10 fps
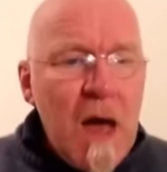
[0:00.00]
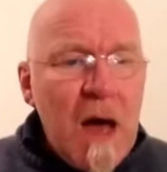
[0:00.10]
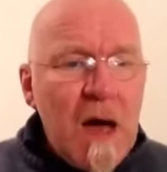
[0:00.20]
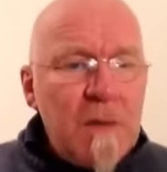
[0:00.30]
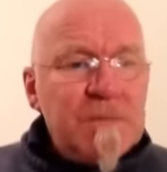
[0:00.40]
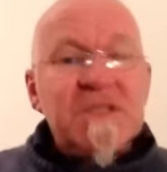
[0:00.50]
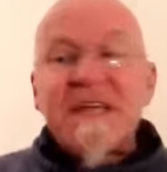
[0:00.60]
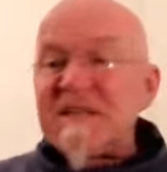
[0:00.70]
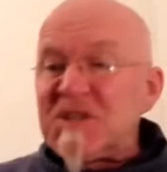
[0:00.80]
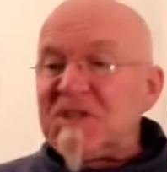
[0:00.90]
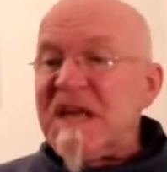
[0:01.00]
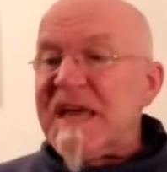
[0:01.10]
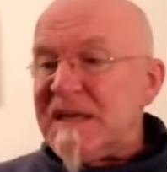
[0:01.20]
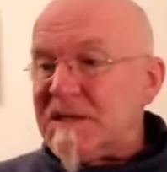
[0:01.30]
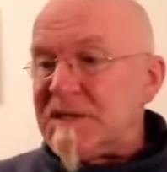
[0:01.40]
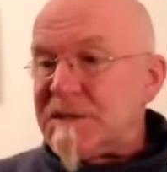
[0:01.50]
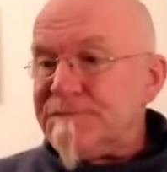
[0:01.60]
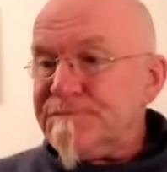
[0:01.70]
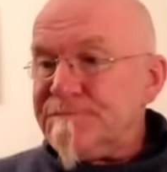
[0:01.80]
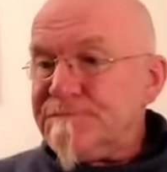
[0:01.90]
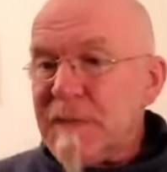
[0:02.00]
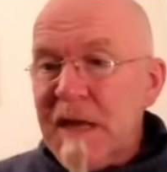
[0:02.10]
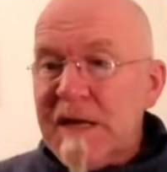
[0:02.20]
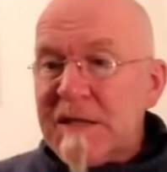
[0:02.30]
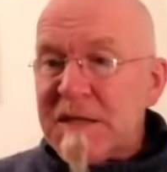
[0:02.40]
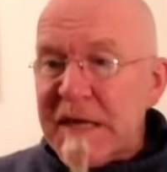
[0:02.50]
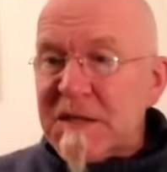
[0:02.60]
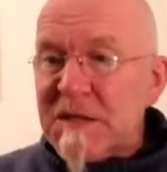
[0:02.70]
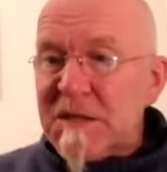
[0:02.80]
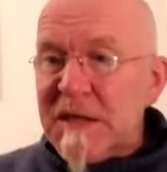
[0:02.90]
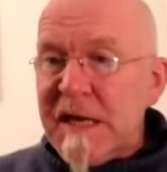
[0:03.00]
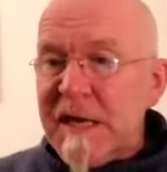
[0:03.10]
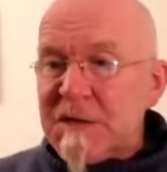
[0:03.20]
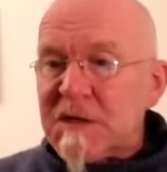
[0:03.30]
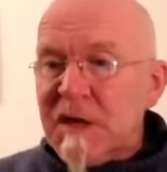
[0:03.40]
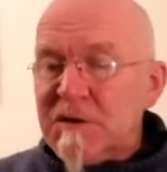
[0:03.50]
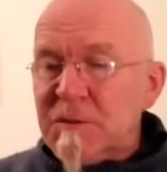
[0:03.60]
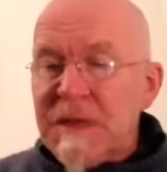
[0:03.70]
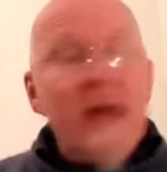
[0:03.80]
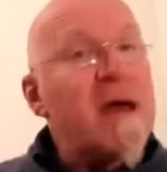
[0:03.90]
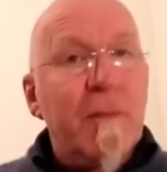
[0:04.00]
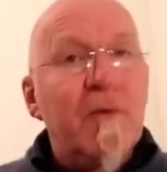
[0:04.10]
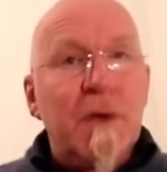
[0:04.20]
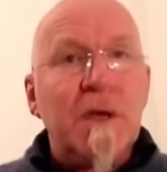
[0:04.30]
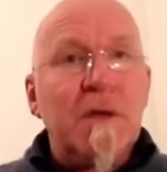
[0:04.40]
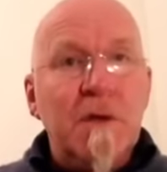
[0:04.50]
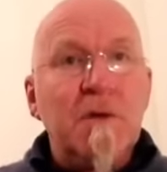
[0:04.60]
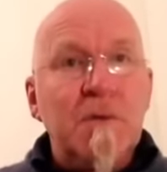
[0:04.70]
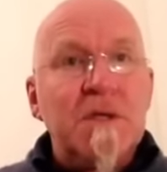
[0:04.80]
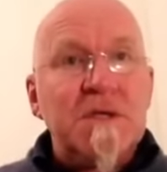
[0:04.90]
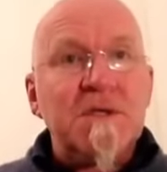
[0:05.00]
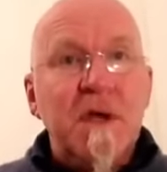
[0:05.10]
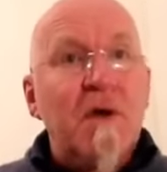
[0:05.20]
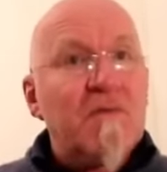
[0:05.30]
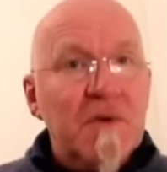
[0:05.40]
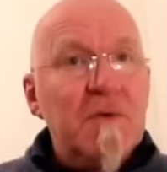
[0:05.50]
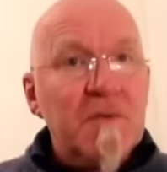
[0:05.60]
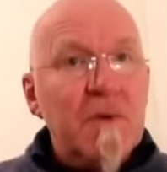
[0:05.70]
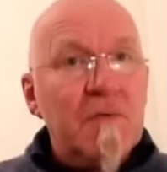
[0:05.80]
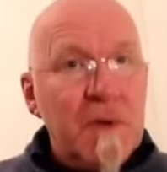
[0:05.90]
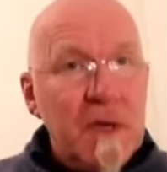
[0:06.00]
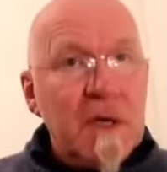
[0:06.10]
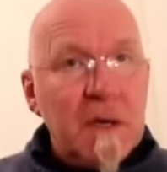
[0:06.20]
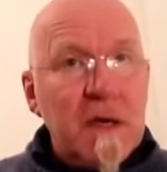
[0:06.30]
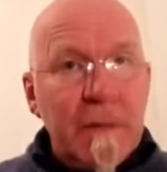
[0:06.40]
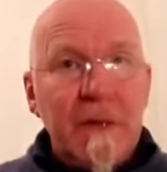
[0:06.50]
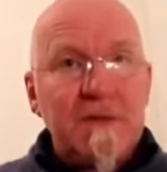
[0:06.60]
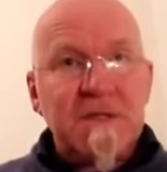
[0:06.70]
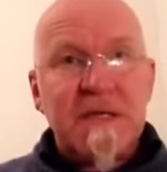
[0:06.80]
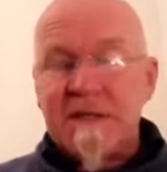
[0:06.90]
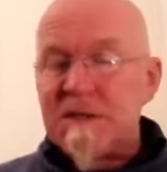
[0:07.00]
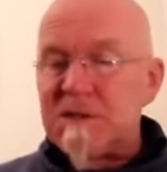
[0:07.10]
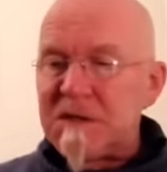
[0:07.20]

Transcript: Um, Saturn is. Saturn is going to be hammering you this year. A few of you are really going to come under Saturn's